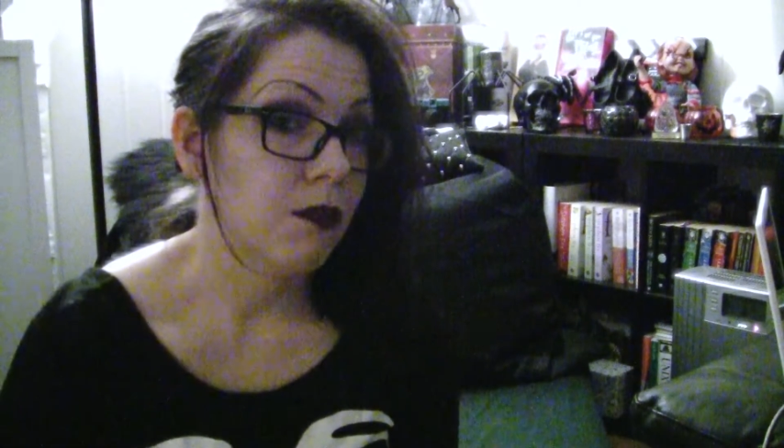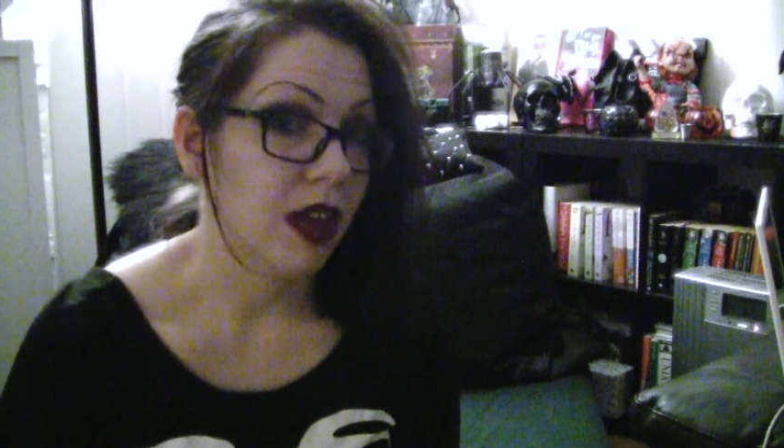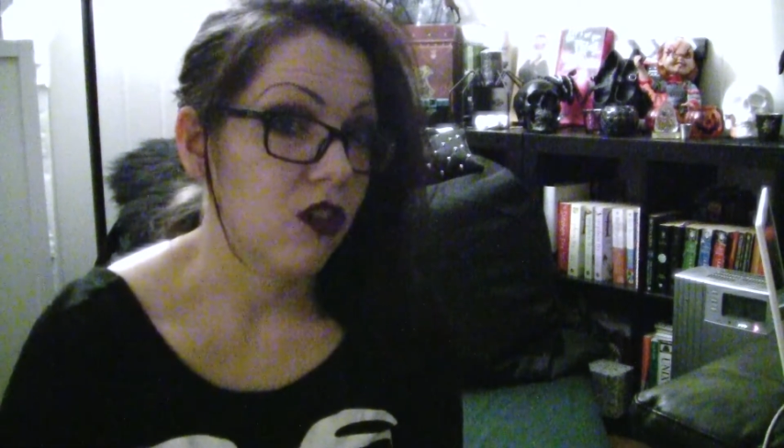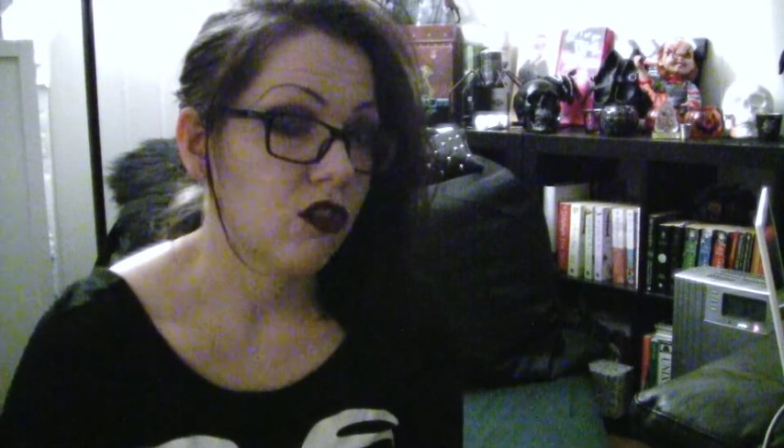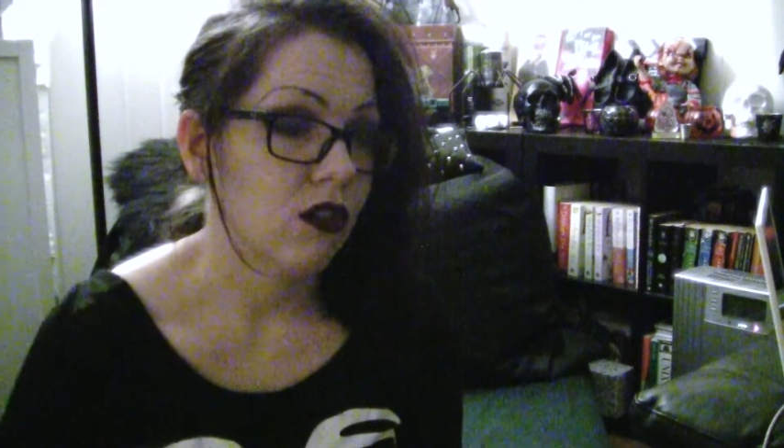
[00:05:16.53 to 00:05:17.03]

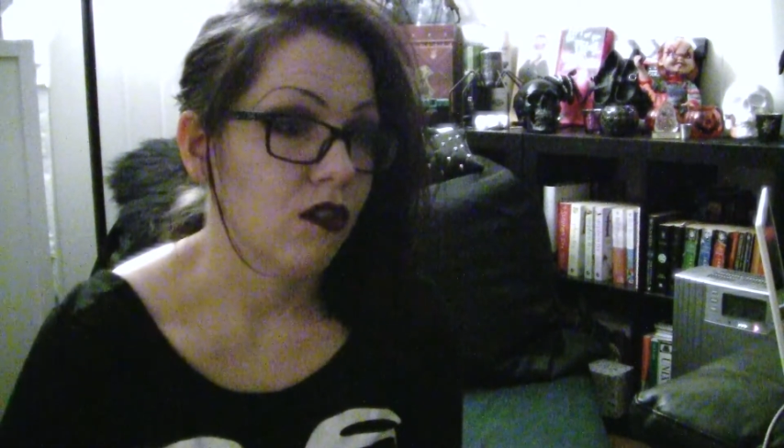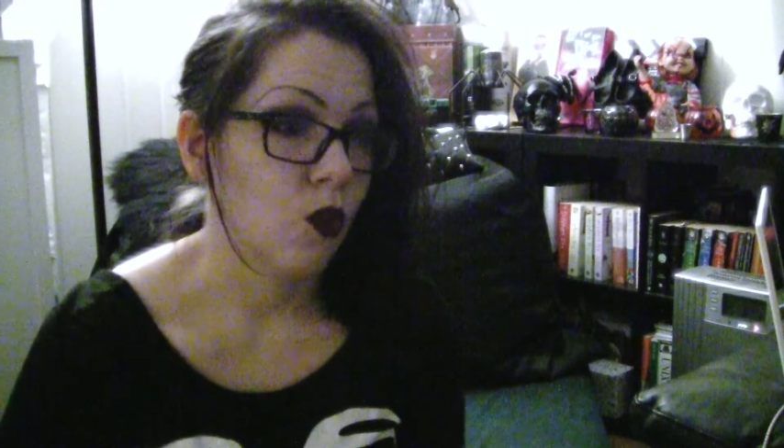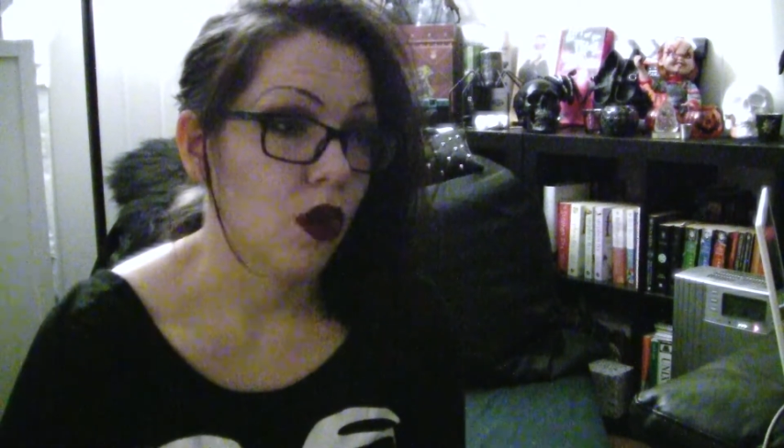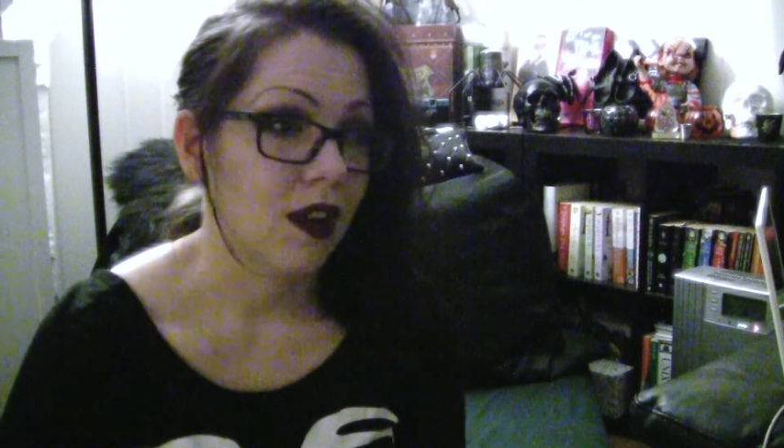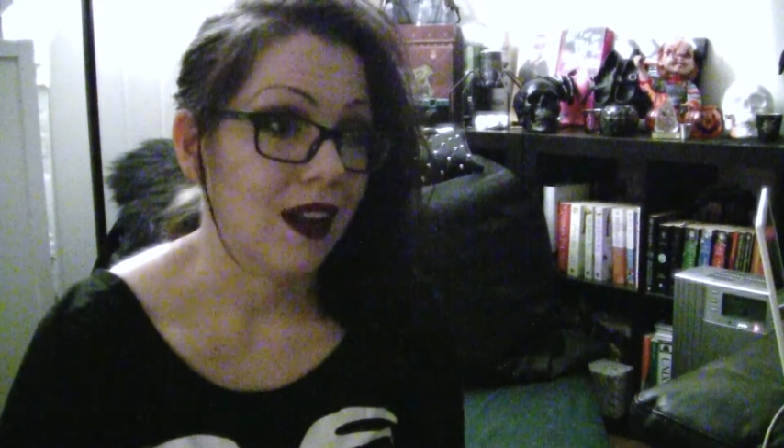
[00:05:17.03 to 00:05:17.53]
picture of
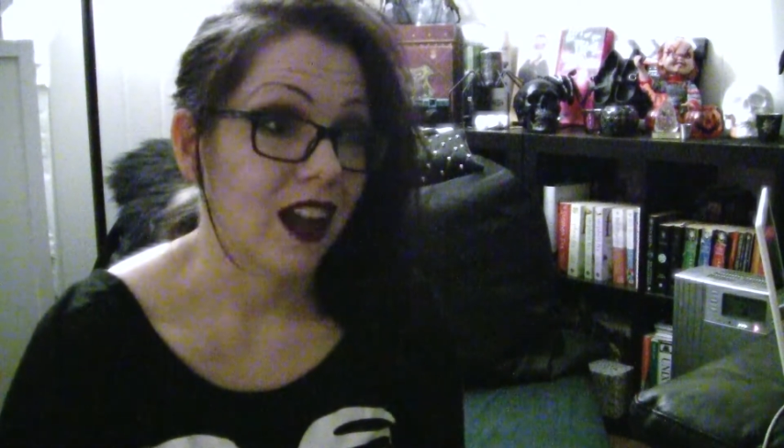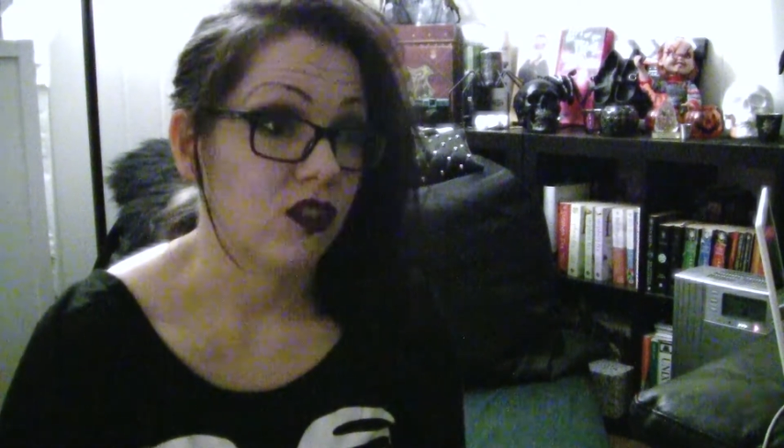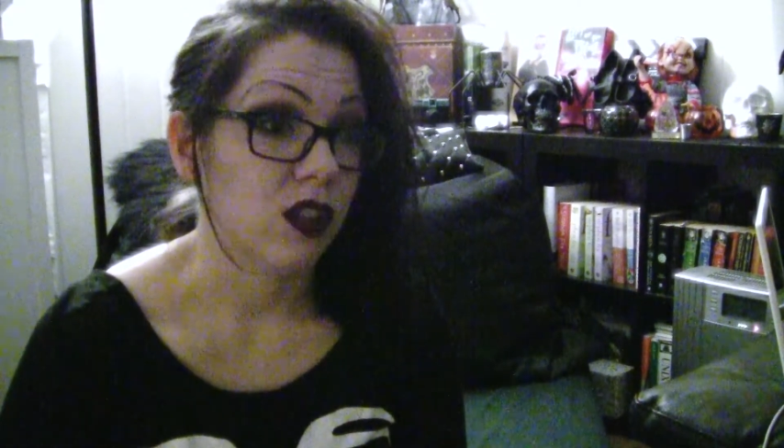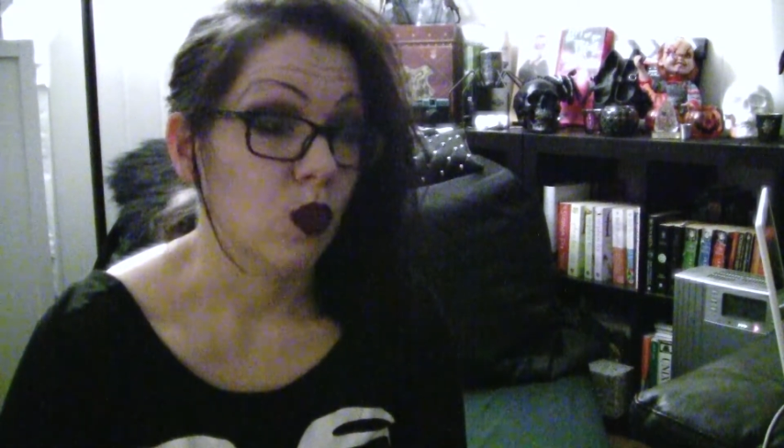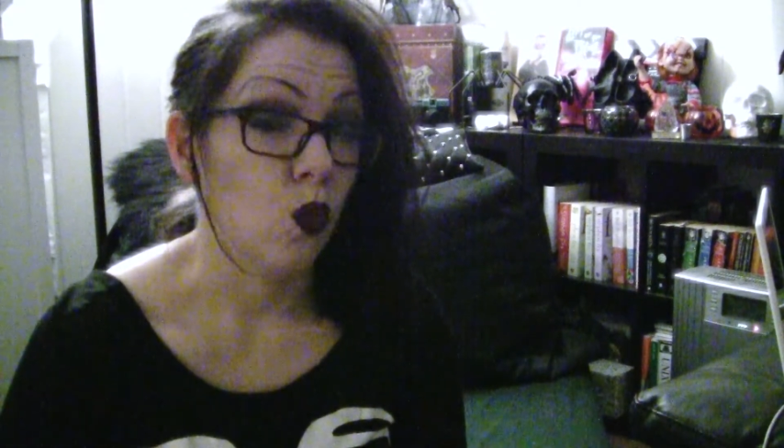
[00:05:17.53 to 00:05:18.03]
what it
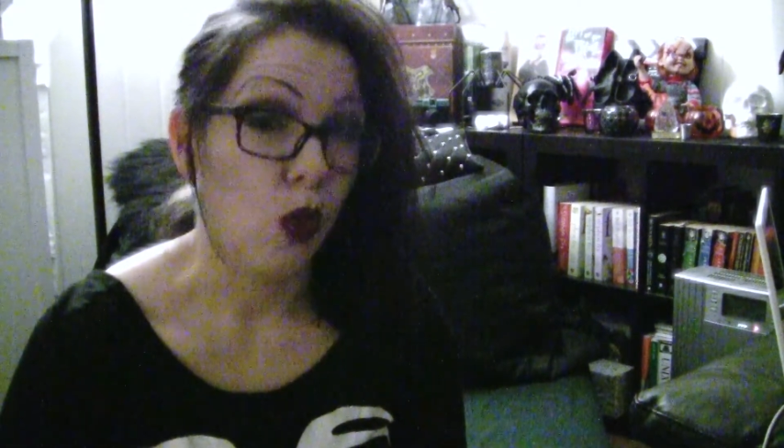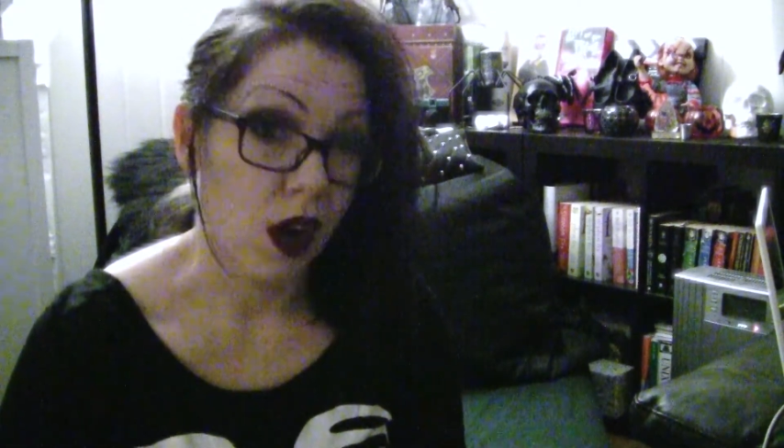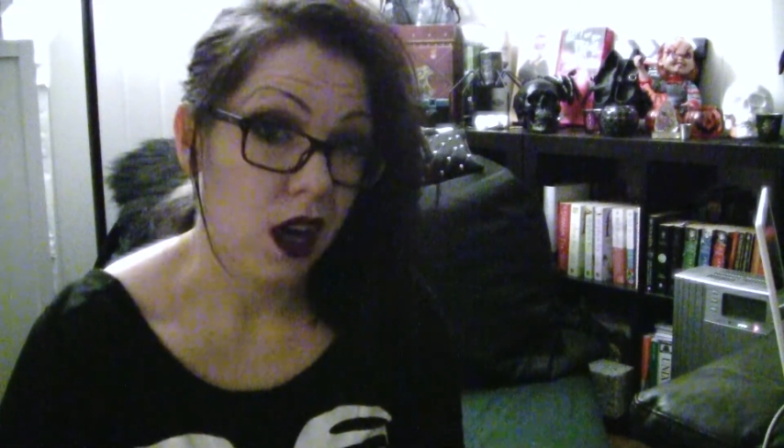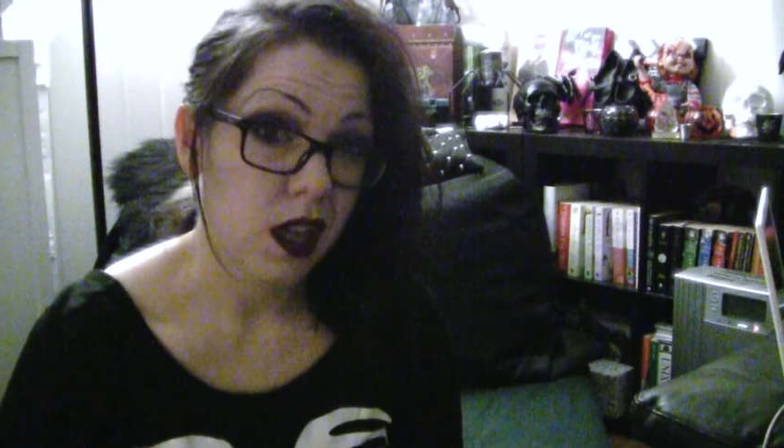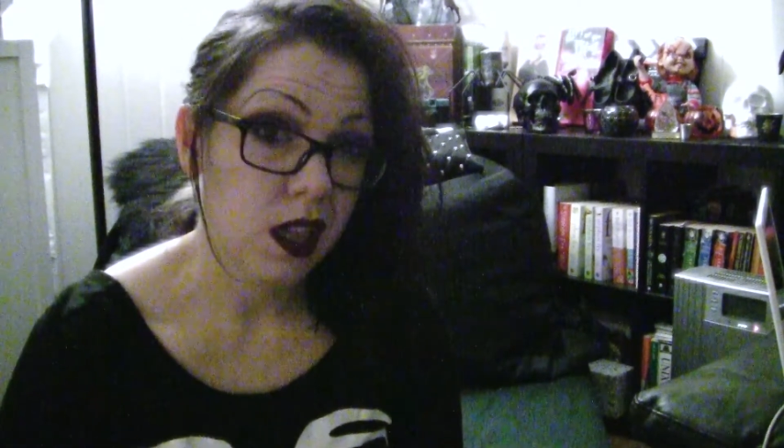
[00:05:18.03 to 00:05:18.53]
actually
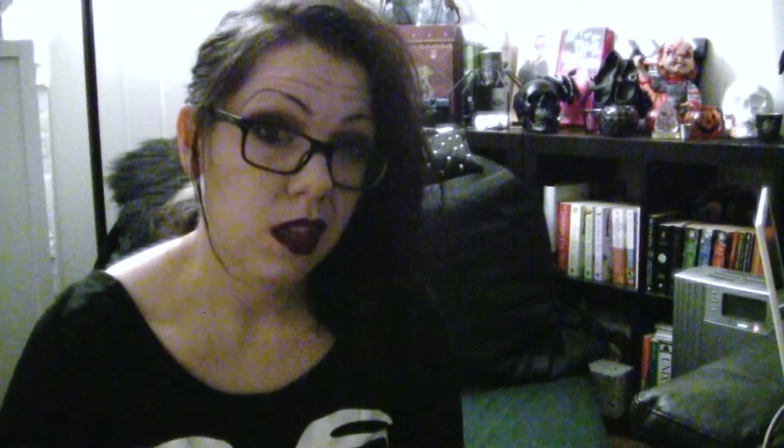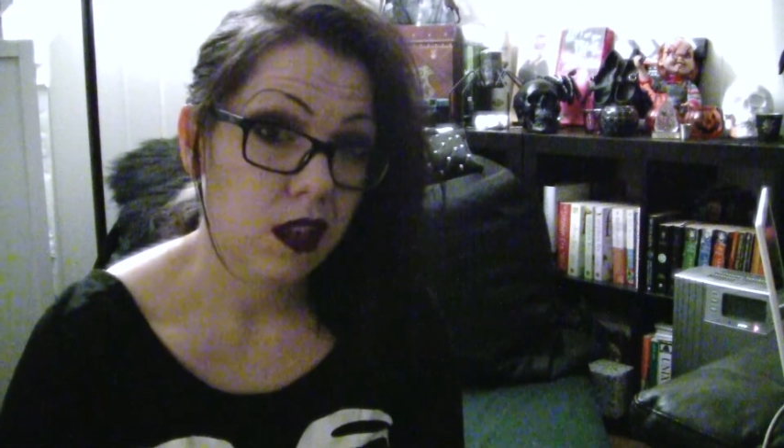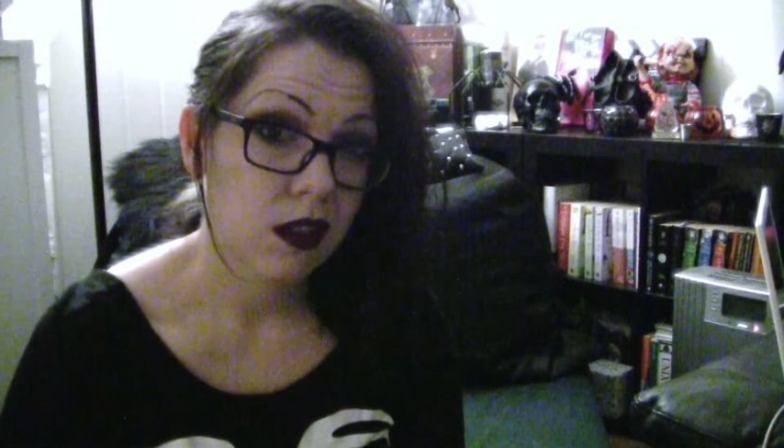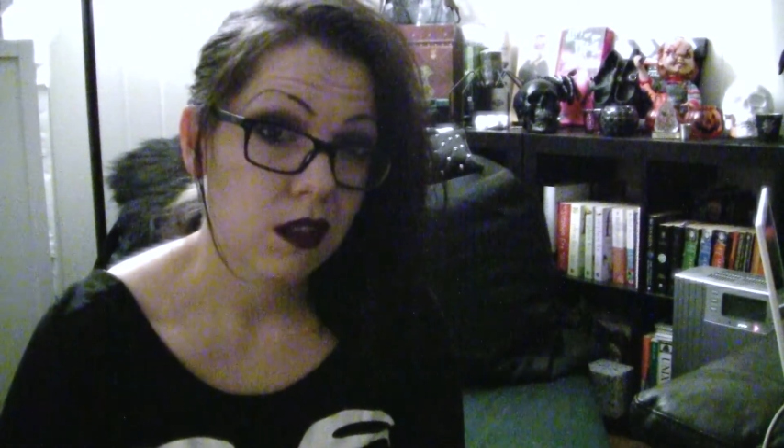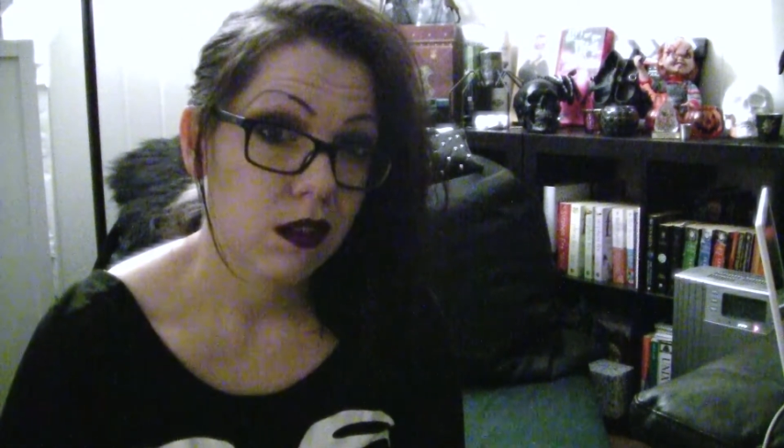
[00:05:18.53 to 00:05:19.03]
was